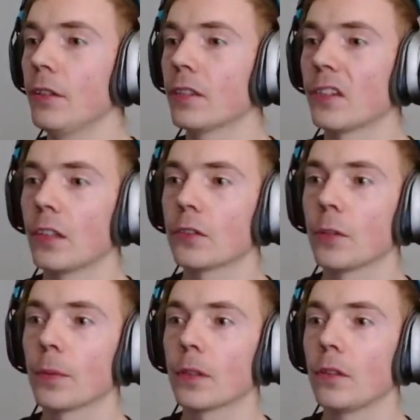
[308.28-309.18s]
the
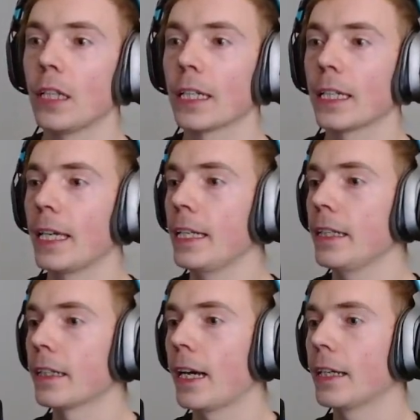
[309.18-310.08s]
stereotypical like
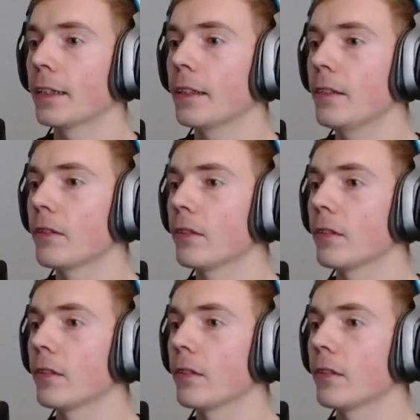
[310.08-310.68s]
Canadian kindness?